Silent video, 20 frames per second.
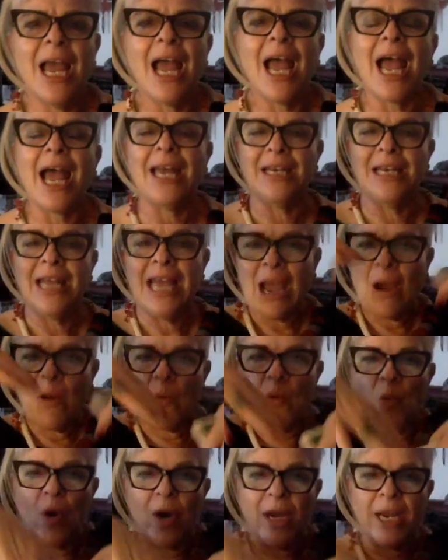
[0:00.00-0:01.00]
and
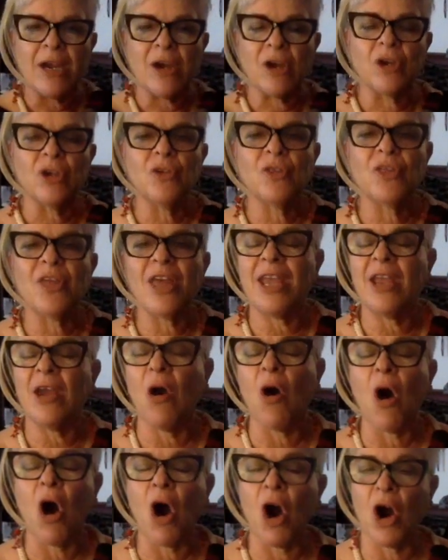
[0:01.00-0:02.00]
where they
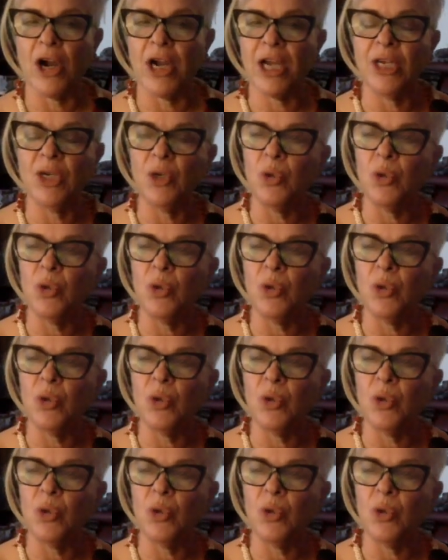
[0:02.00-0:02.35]
are and